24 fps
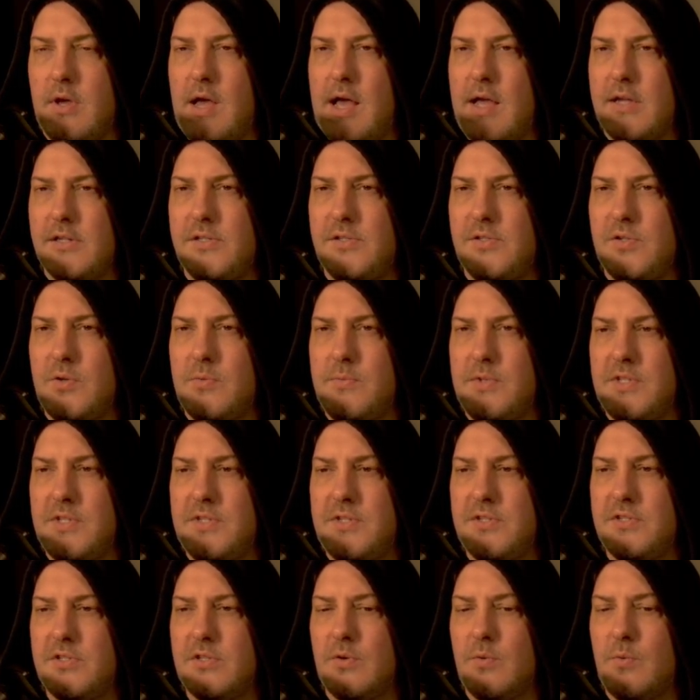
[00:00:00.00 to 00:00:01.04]
I assume
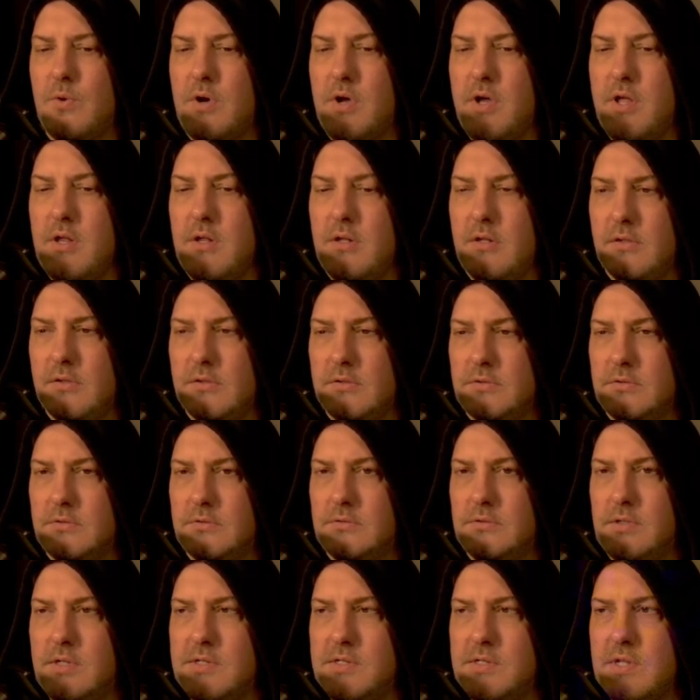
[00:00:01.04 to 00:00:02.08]
this is the one.
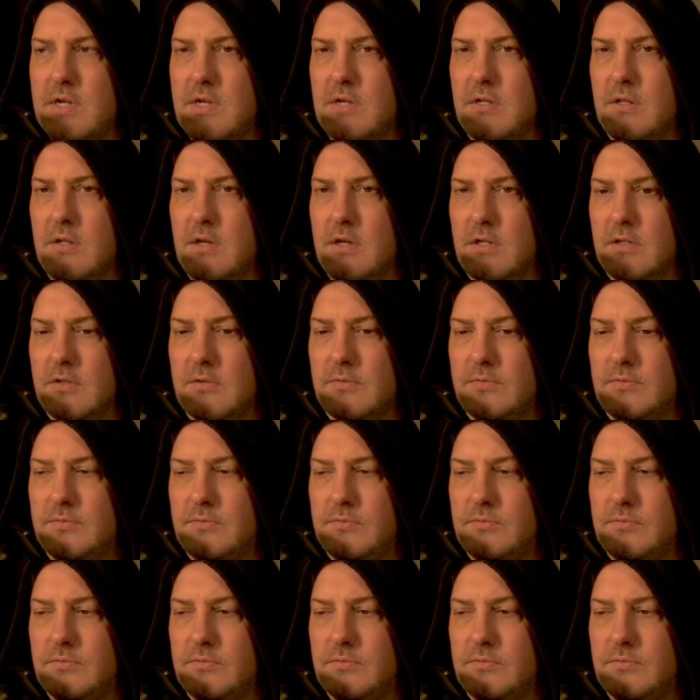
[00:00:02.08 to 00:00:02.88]
Let's take a look.